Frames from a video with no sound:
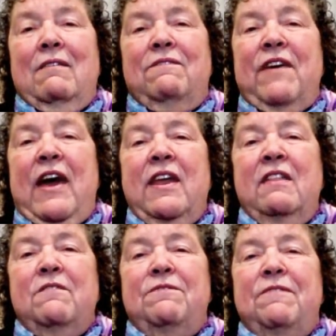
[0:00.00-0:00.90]

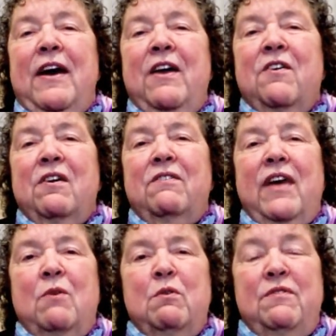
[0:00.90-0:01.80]
fanning the fire
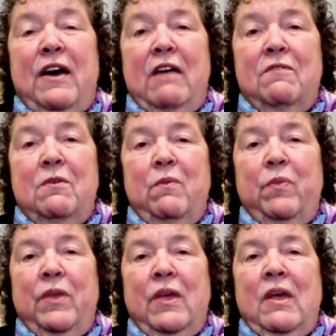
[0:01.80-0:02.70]
of that revival,
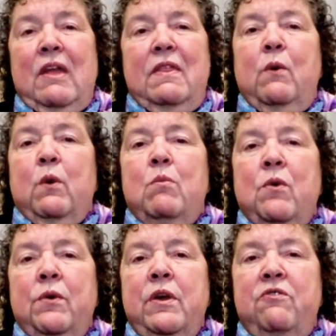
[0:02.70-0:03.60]
they were
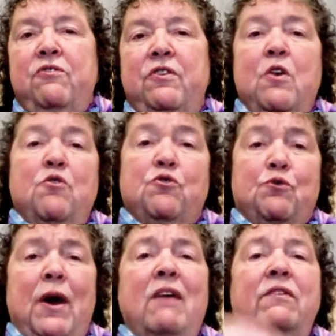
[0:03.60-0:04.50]
more interested in
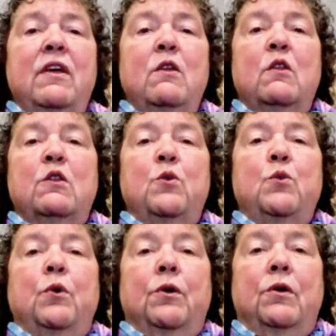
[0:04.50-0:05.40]
traveling the
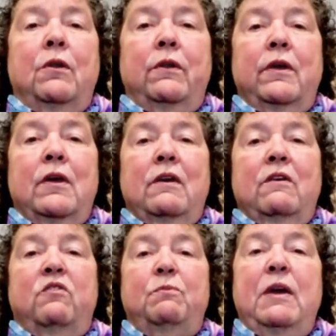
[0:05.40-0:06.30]
world
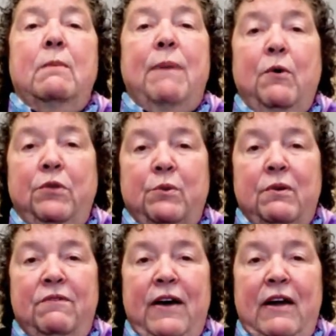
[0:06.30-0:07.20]
to speak about
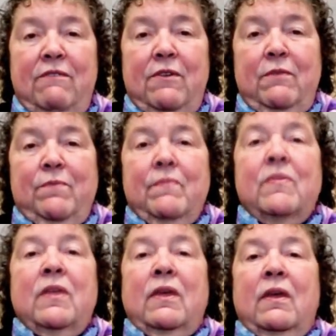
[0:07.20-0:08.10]
the revival,
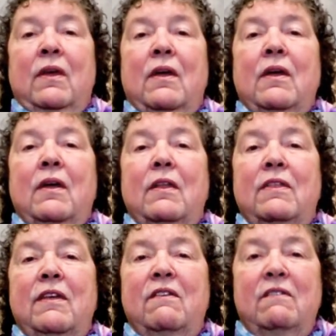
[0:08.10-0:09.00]

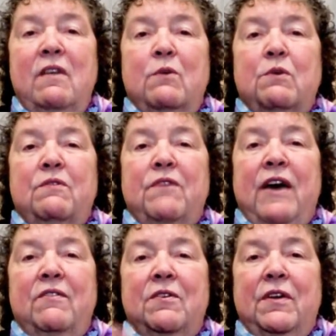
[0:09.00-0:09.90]
then see the
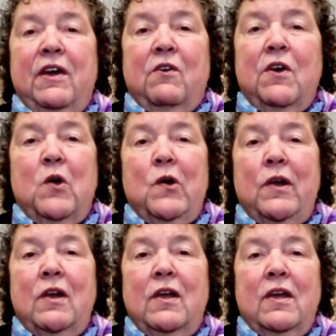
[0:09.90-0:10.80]
revival carry on.